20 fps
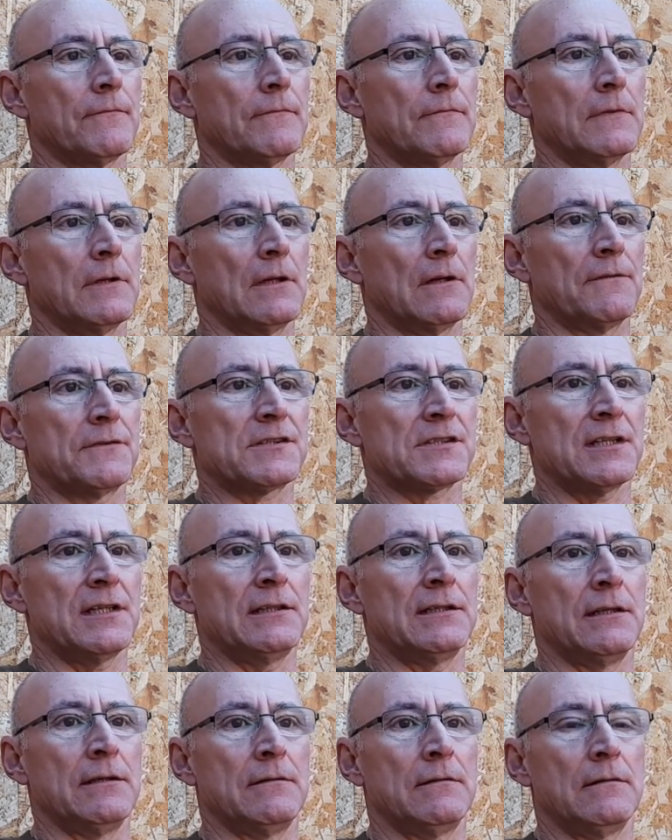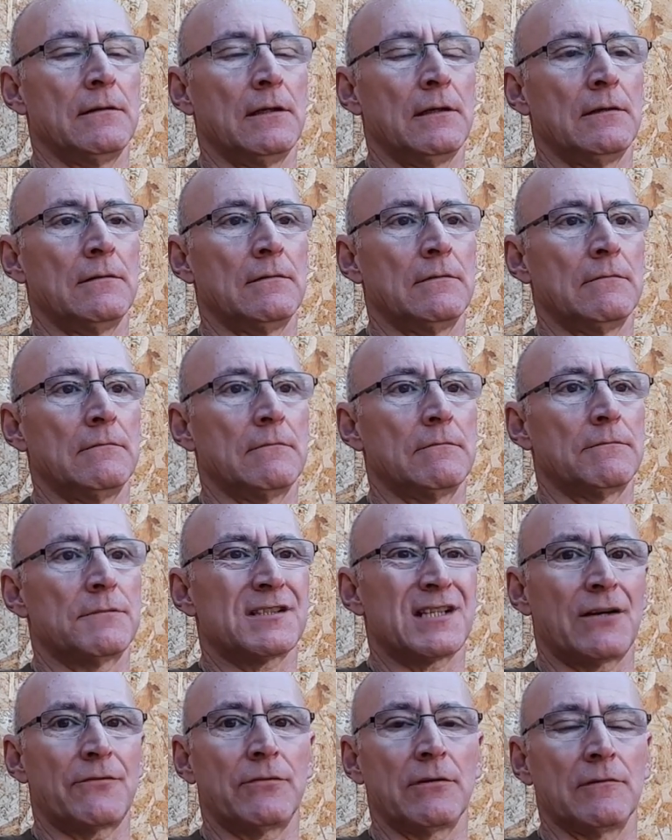you'll have seen in
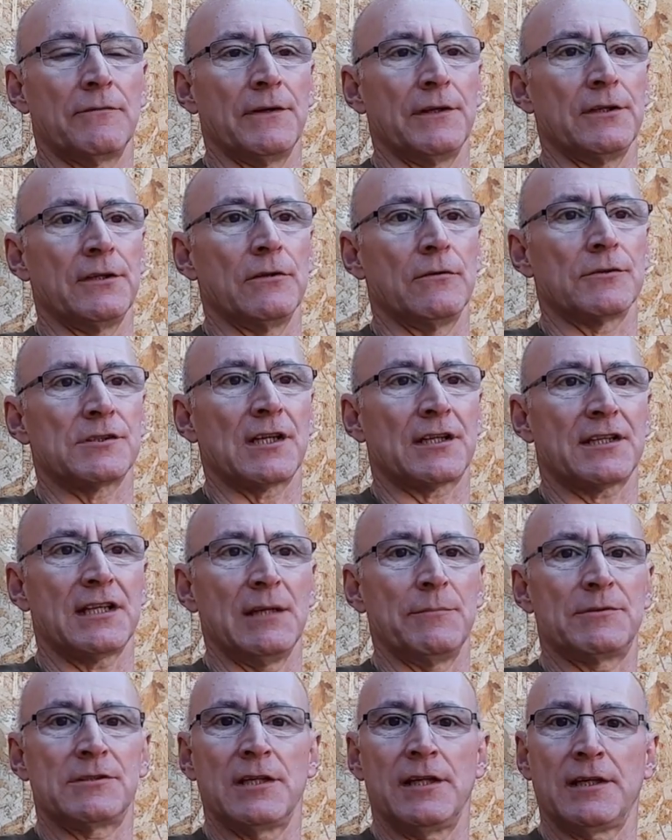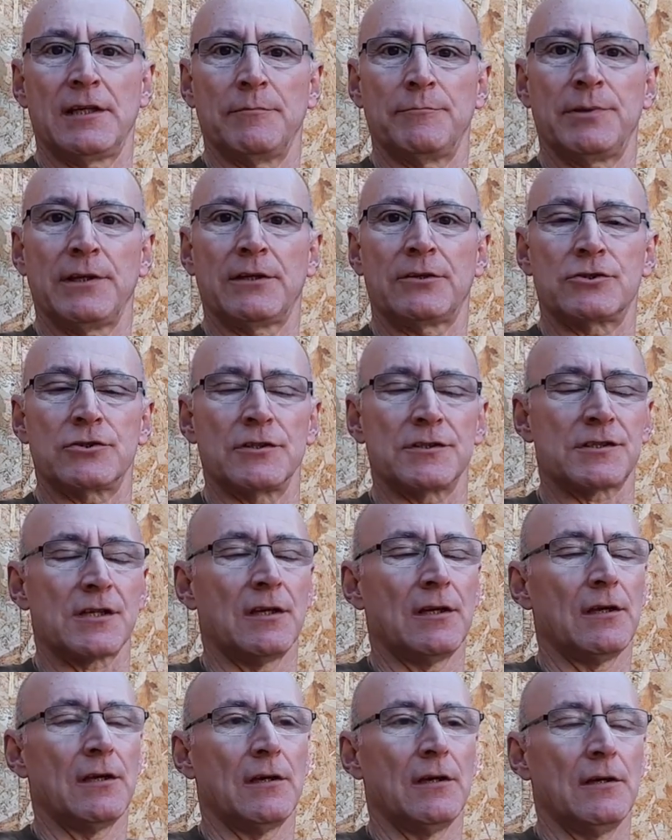several videos I keep taking pictures
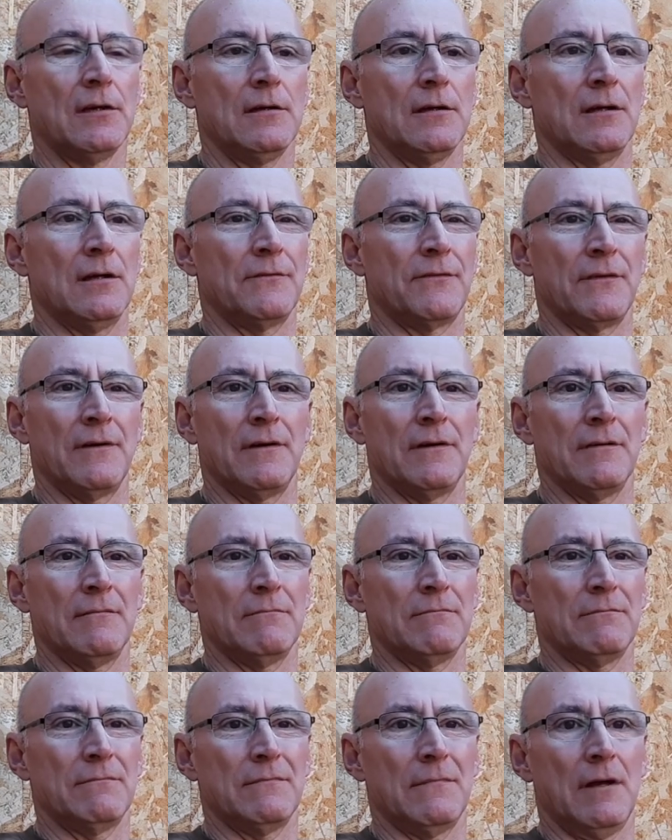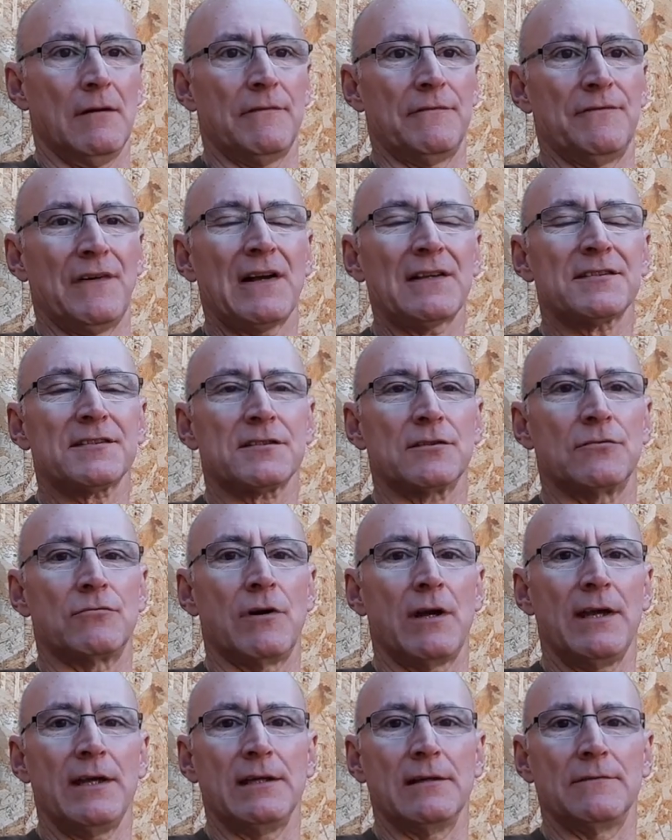of a vast
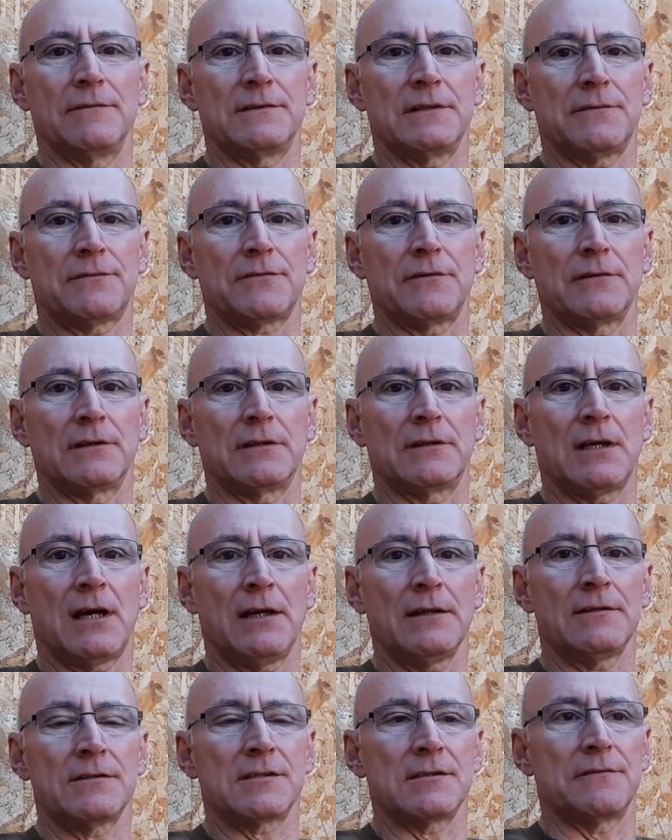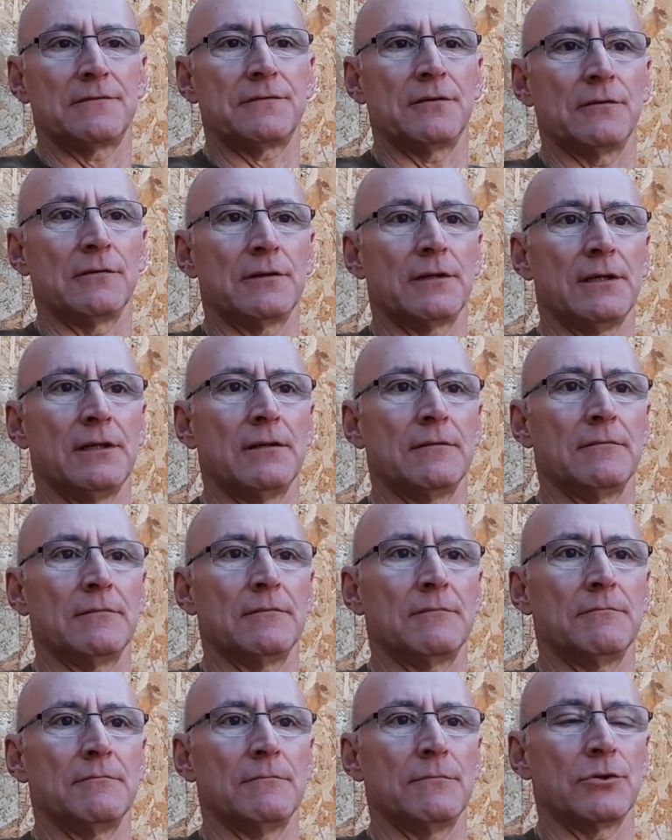array of different kinds of fungi and
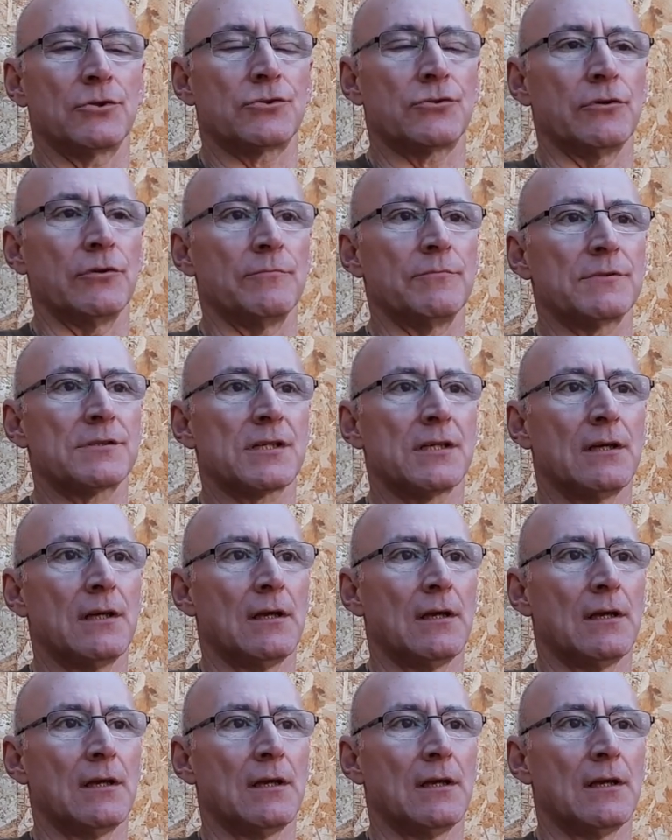mushrooms.